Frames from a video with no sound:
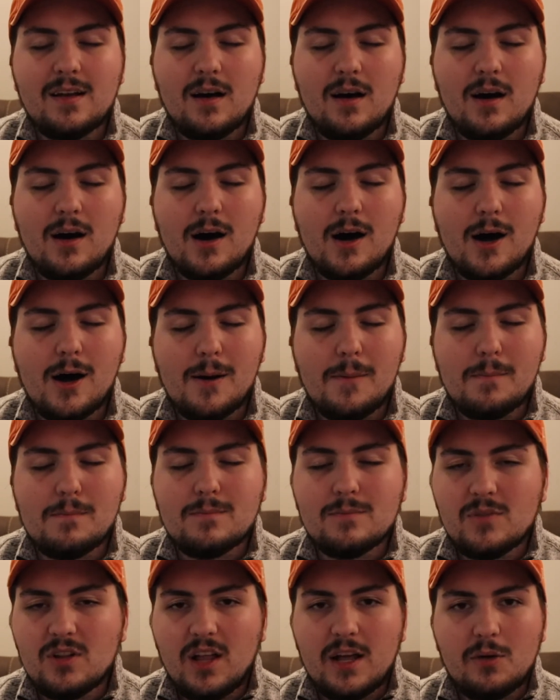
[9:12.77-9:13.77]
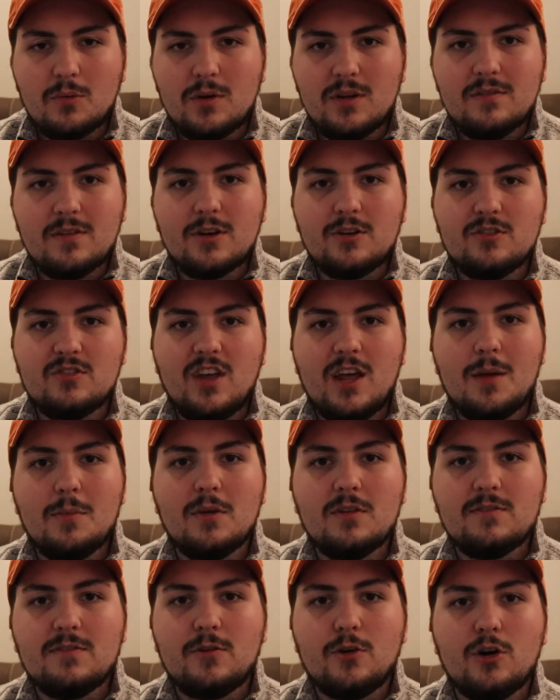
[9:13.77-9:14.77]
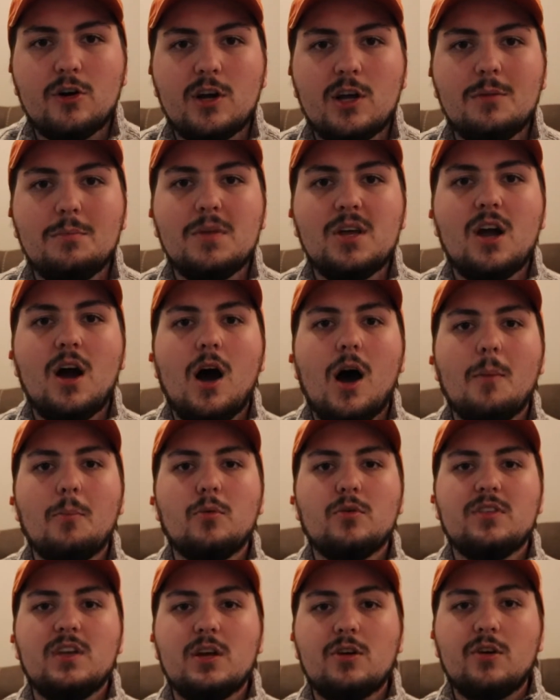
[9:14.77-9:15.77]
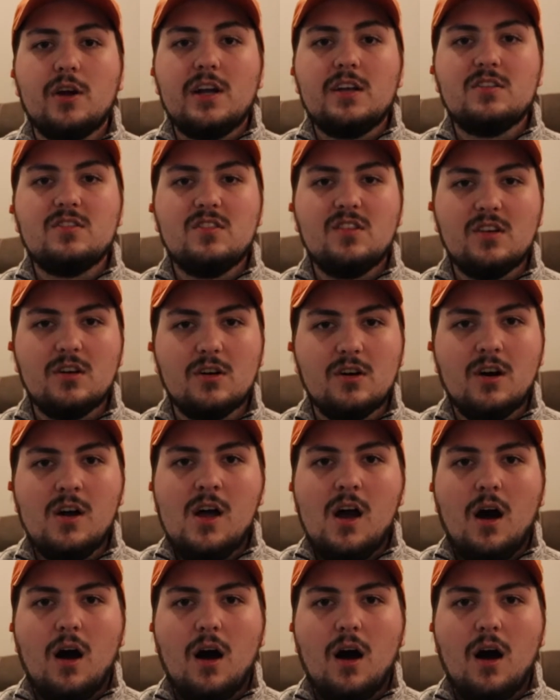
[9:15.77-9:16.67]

Lightwave Entertainment for hooking me up with a great deal